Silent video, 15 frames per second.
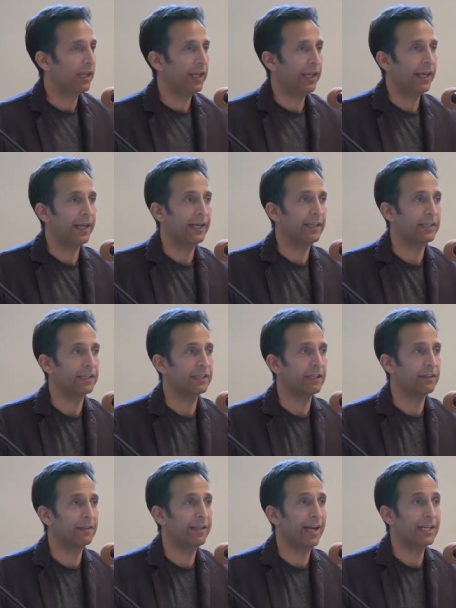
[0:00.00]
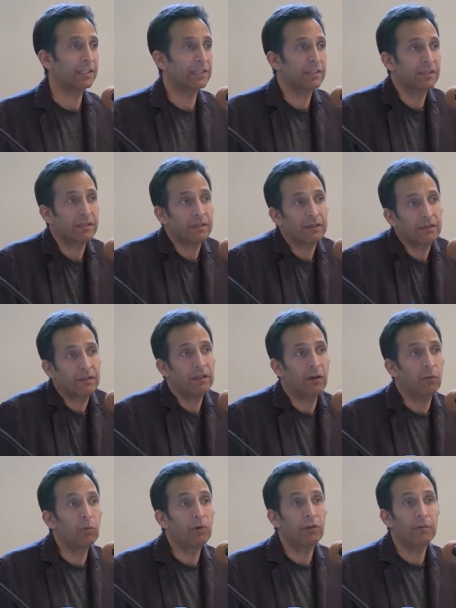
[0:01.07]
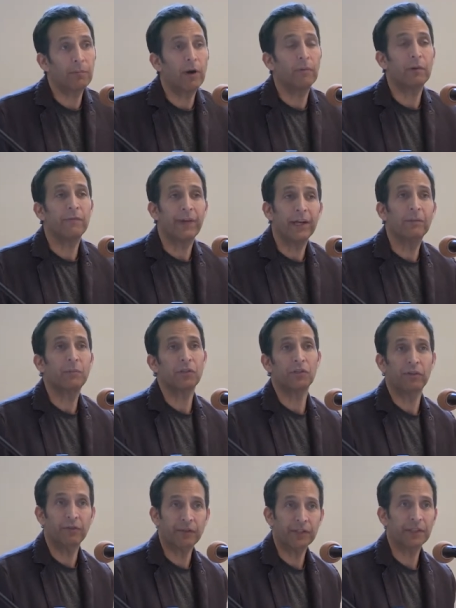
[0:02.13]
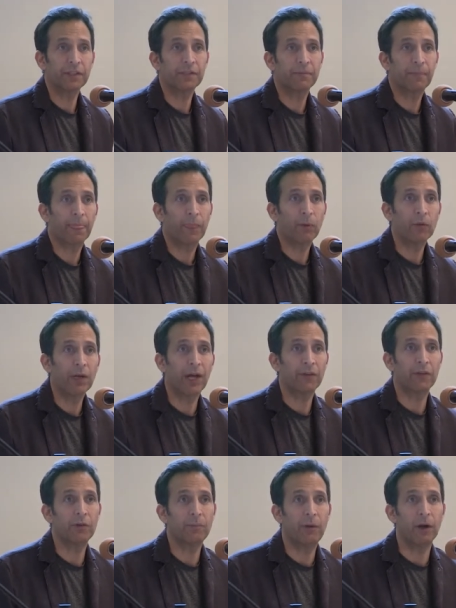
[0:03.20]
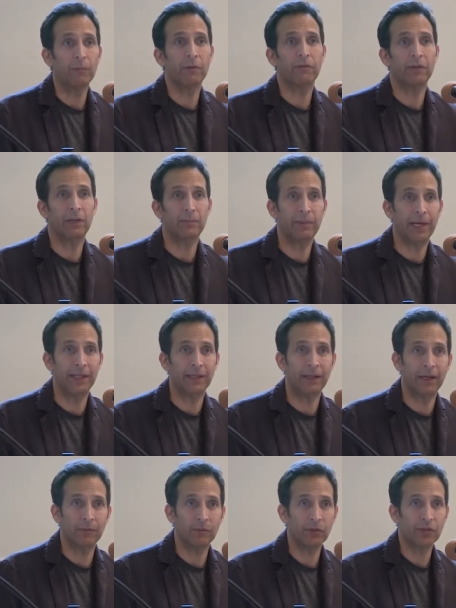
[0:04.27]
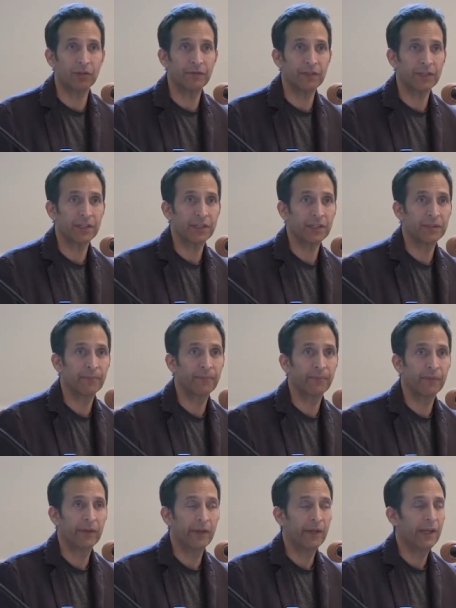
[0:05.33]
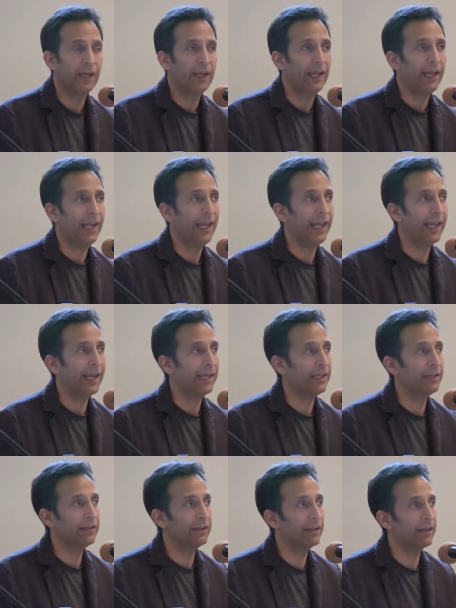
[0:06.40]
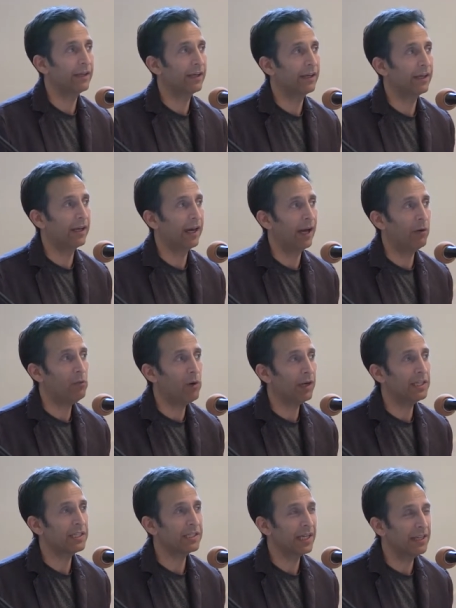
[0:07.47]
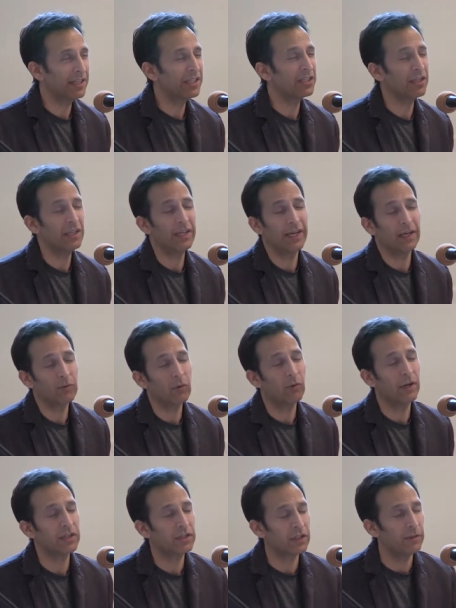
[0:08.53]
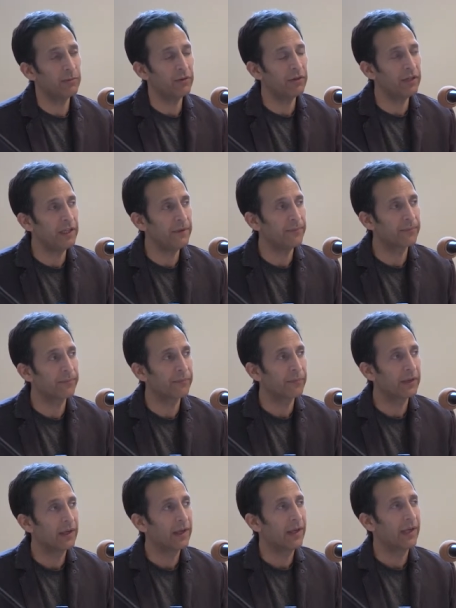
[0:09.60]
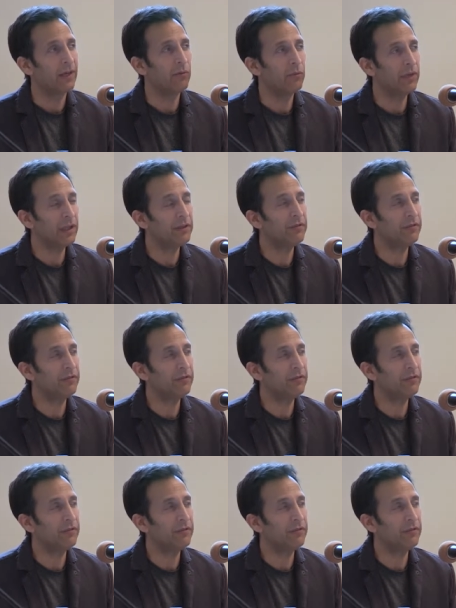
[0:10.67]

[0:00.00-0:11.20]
And that's, you know, we're the Department of Animal Services. We're not the Department of Companion Animal Services. And I want to say this to the animal rights community. It really